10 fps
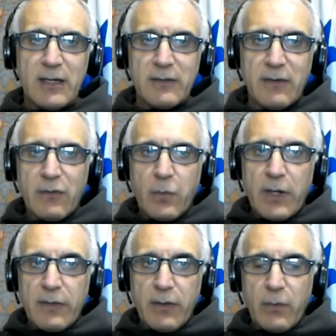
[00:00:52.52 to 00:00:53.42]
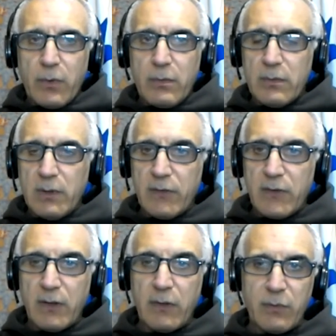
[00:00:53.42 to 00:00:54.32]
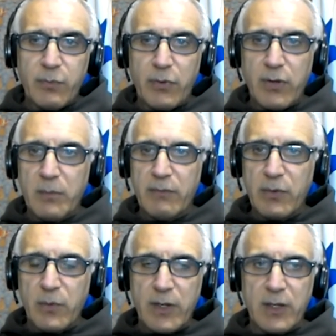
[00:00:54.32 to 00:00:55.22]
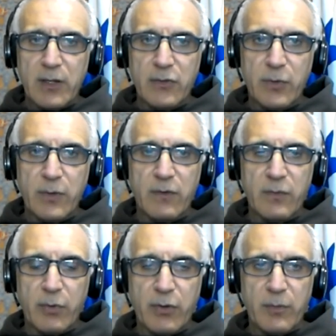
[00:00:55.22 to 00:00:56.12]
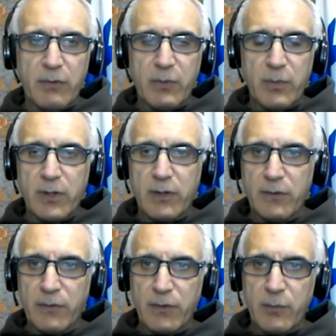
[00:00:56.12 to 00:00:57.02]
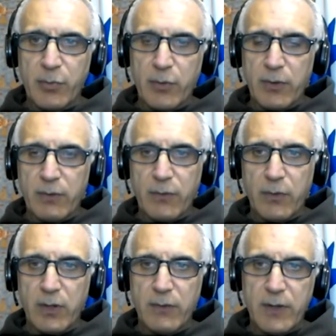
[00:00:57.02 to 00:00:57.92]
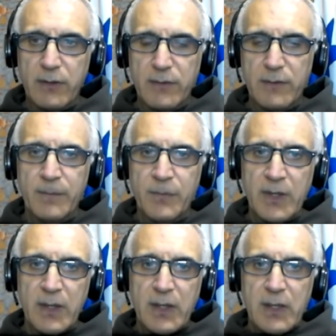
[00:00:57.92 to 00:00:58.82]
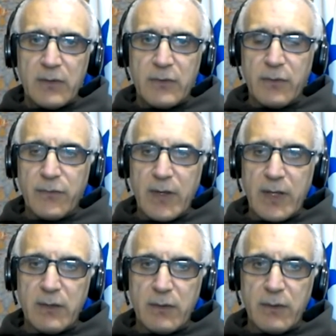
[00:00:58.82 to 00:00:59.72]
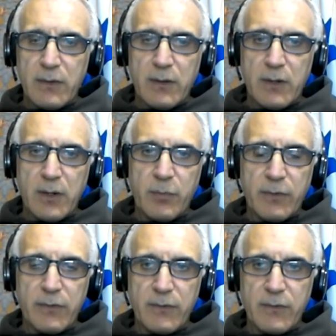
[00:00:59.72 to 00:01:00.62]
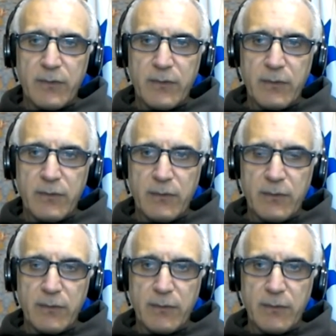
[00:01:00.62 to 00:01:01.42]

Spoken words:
this is why listening to this program every week and doing this program every week is very important for all of us to defend our brothers and sisters in